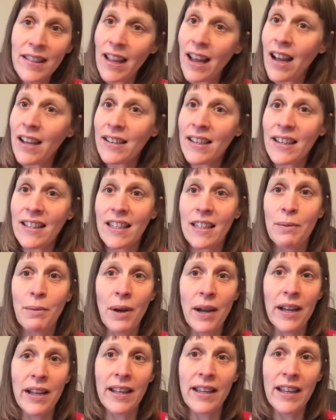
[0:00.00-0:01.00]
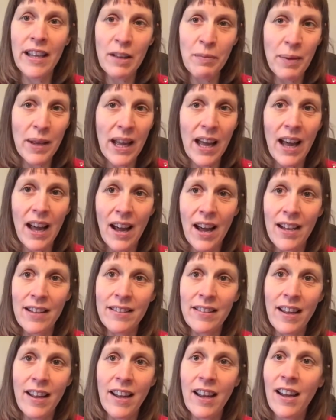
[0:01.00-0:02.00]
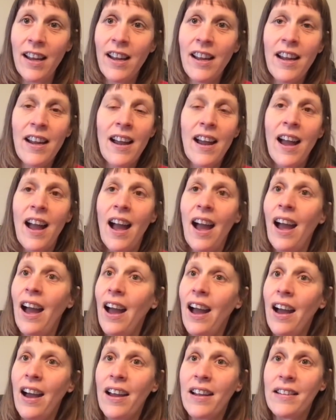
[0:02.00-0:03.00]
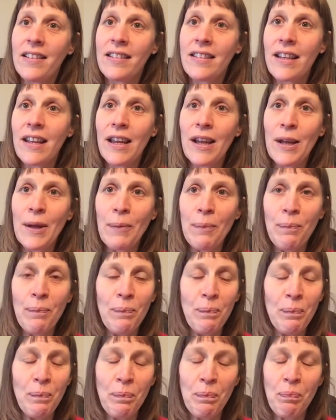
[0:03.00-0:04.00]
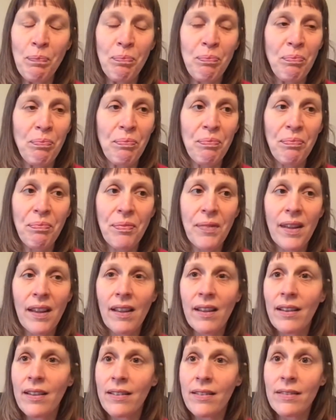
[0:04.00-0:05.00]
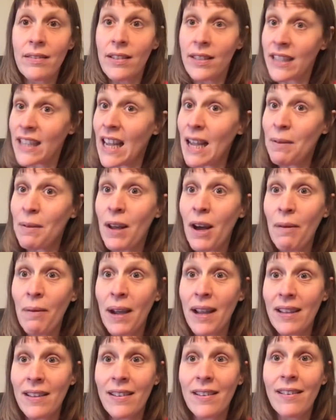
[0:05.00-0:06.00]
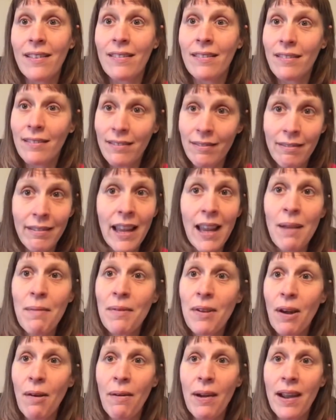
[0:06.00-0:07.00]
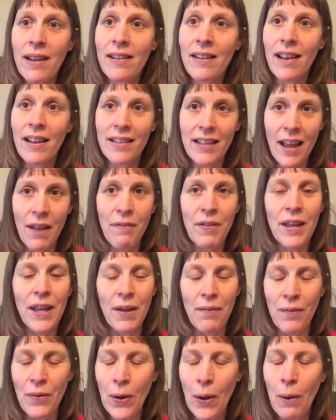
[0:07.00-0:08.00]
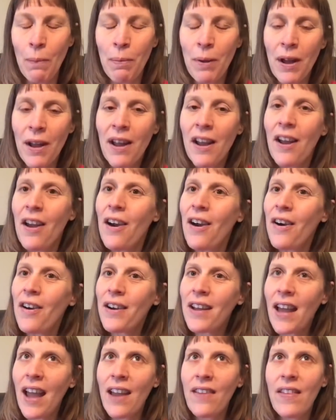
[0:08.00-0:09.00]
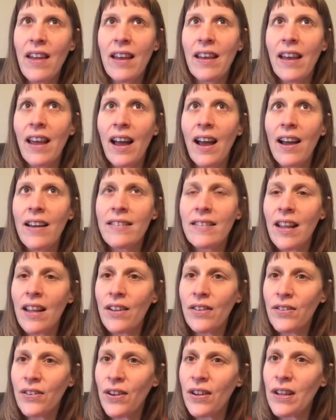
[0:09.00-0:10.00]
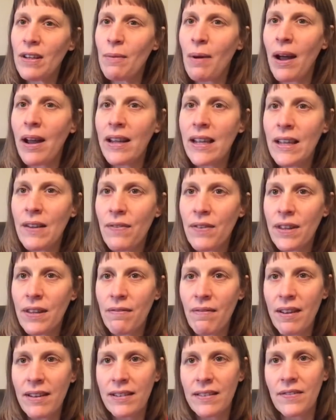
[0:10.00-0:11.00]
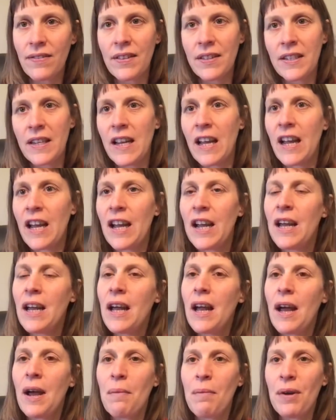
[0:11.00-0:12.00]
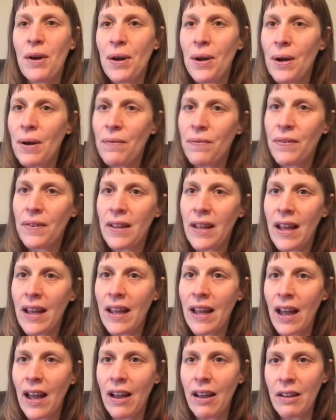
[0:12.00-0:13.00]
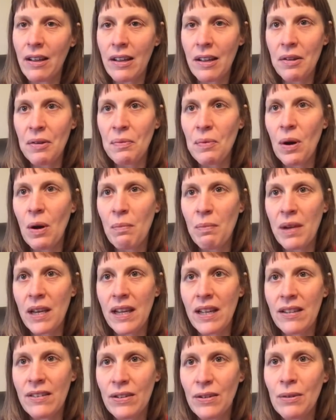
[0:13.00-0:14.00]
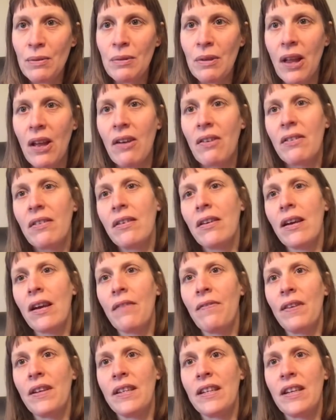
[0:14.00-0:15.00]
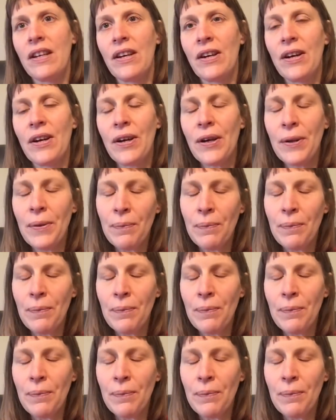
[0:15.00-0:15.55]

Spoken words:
I need to work a little bit harder and just keep going and never give up. Okay then guys, I'll show you what I eat for the rest of the day, but hopefully it won't be too long a video.